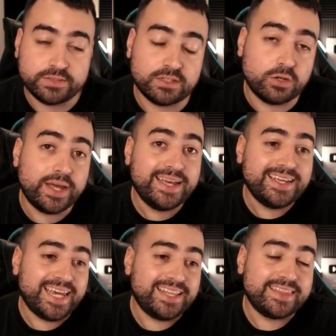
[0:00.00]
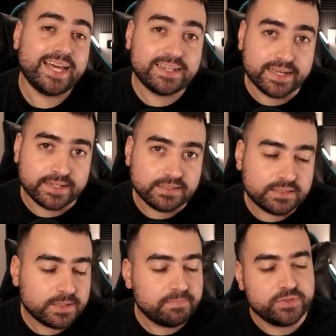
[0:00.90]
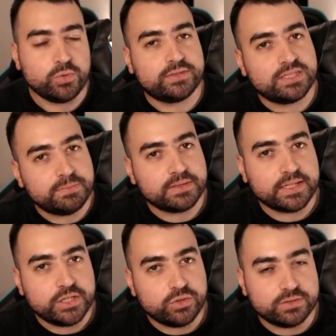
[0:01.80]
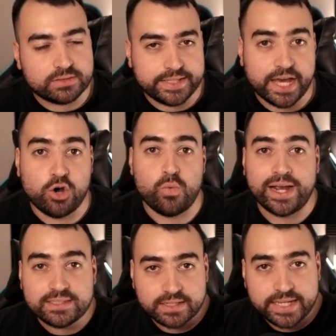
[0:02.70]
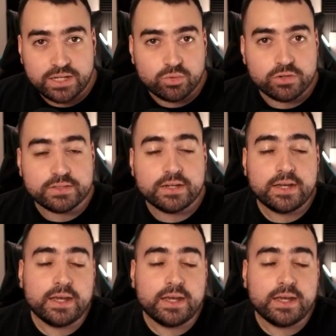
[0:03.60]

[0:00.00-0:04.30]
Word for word: So in that case, you would typically use the await keyword